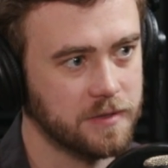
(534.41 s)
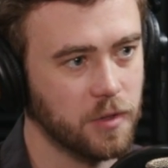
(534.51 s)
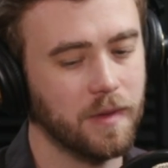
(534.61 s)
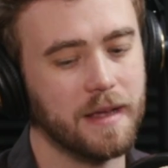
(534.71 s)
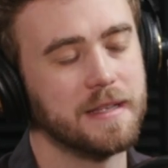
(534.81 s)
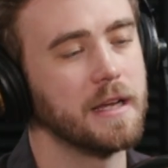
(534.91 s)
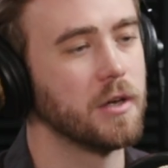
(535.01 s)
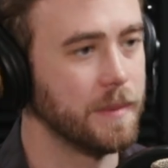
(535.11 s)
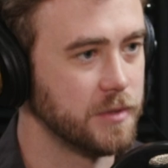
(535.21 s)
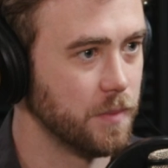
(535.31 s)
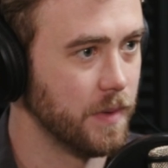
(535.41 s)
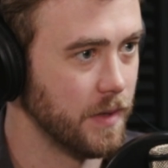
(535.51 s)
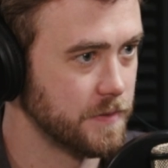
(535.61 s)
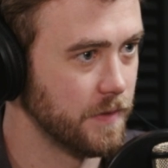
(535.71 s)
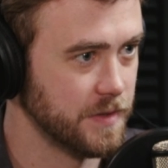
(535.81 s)
So like take
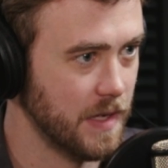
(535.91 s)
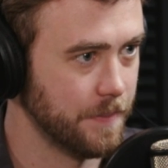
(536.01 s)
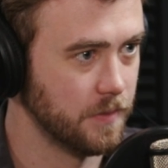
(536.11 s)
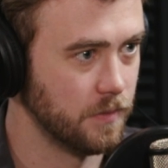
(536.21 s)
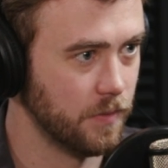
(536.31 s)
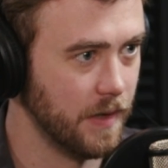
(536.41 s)
CryptoPunks, for example, right?